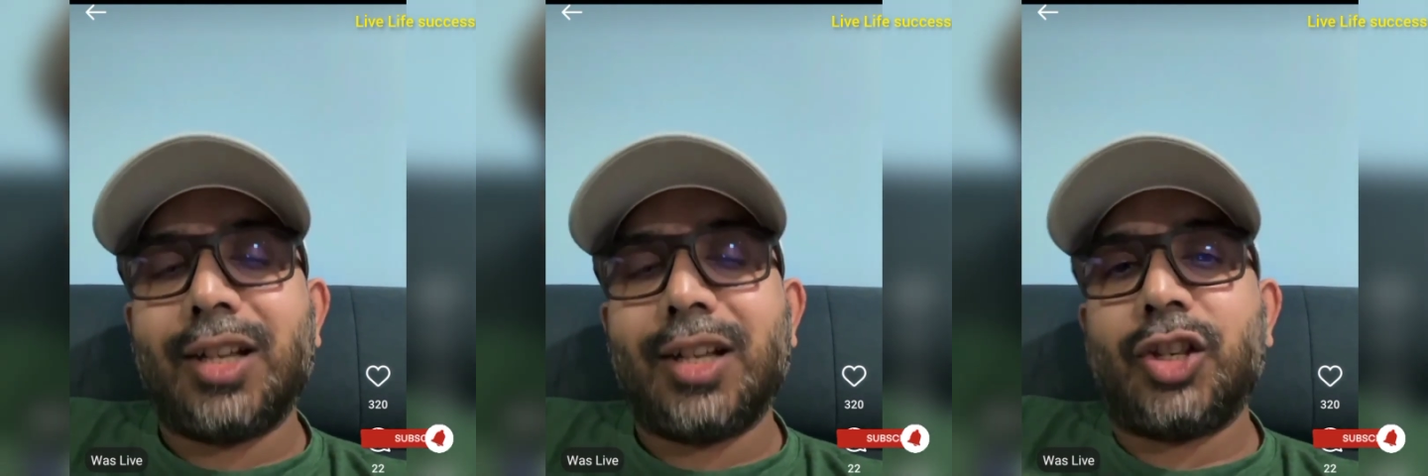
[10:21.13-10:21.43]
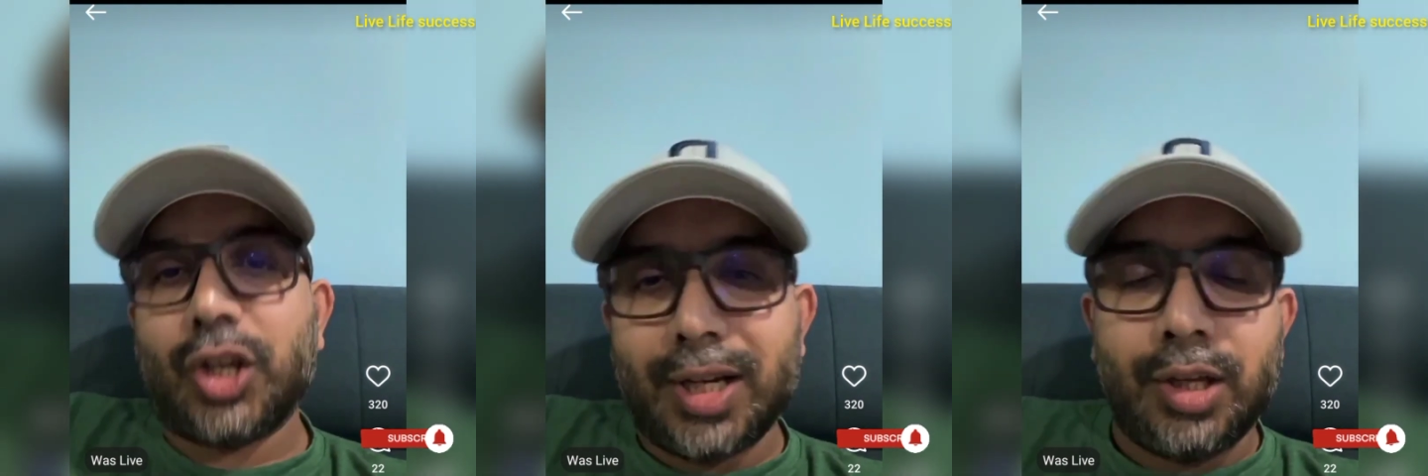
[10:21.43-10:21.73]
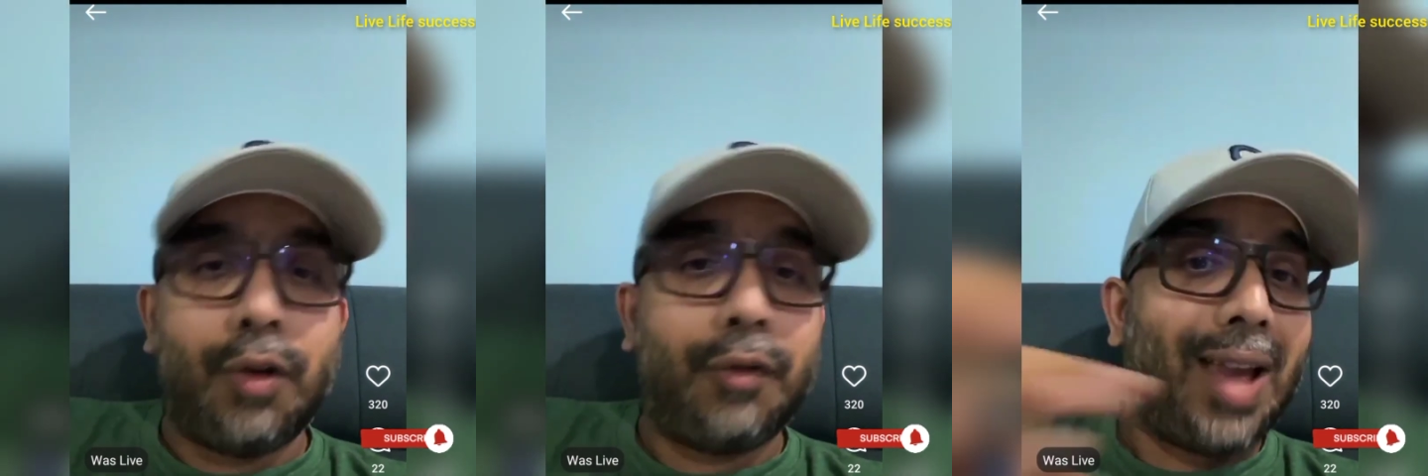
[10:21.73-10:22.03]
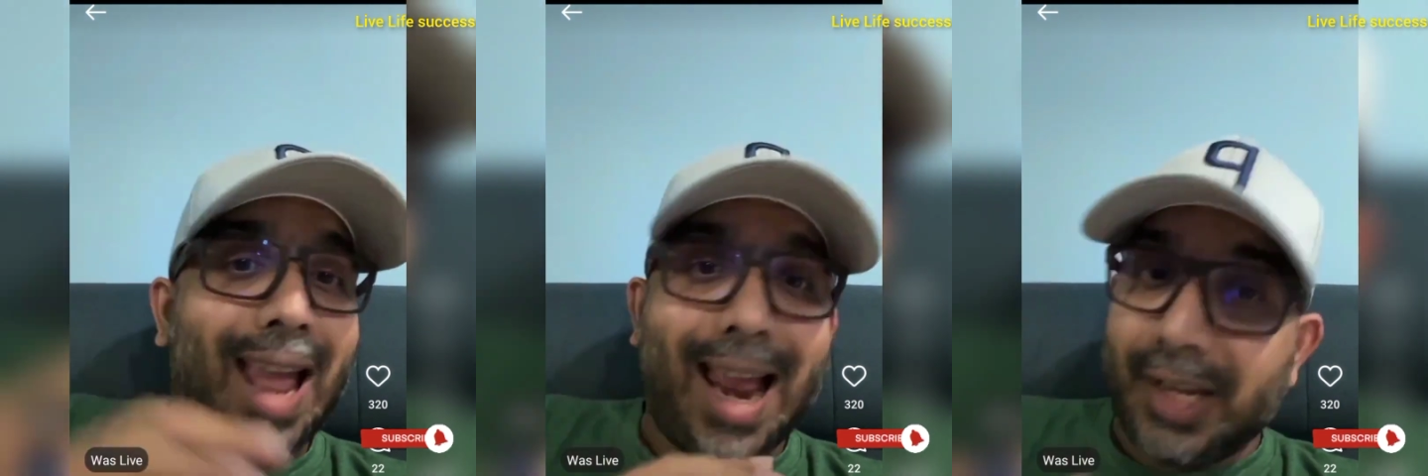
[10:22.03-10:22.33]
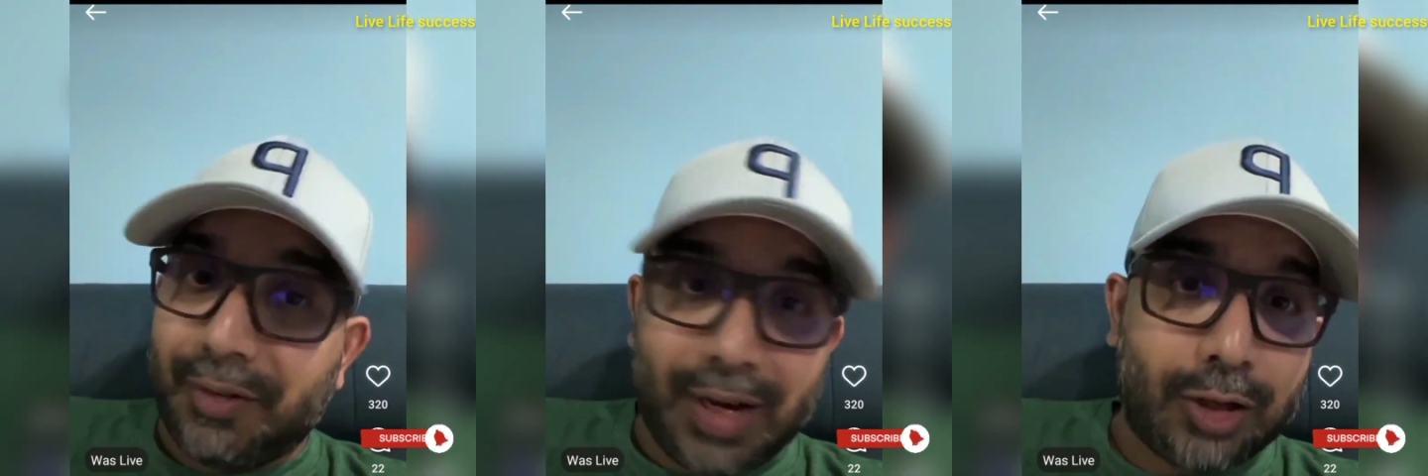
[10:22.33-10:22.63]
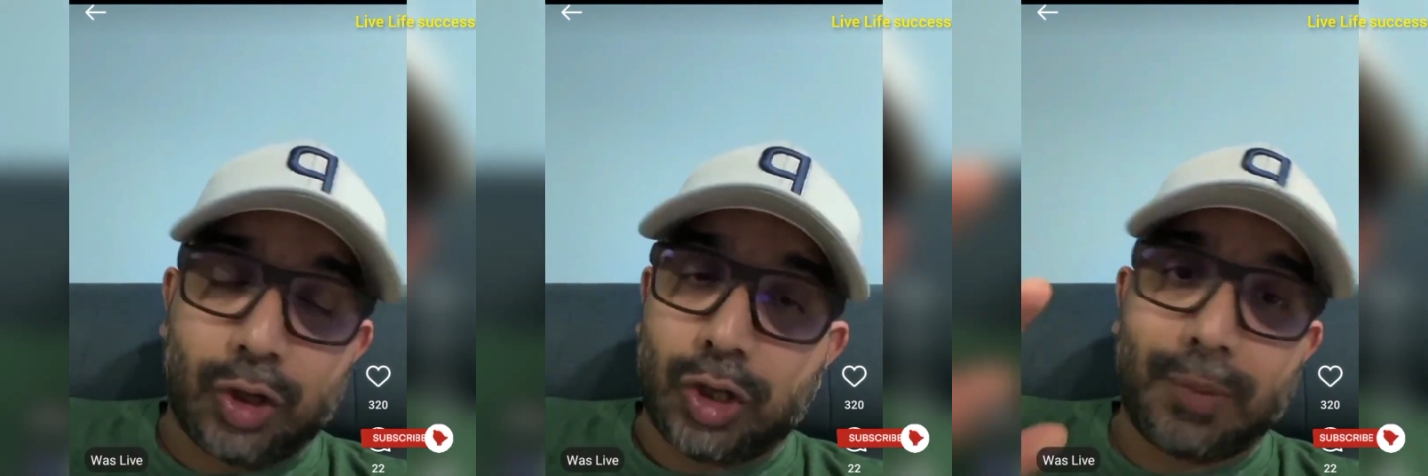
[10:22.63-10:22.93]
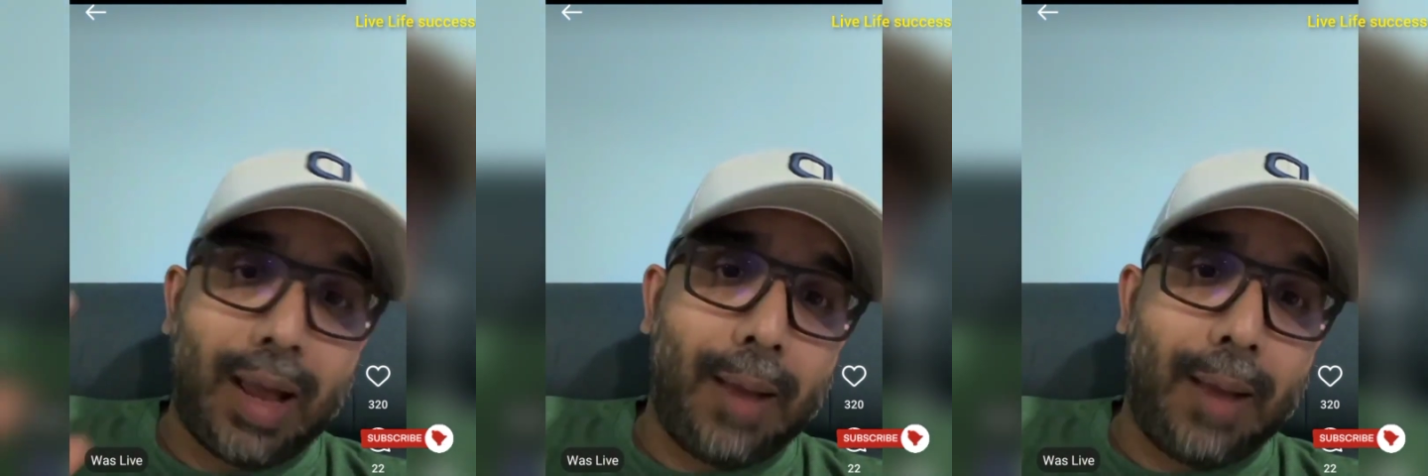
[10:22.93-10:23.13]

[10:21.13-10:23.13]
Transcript: a journey of any relationship.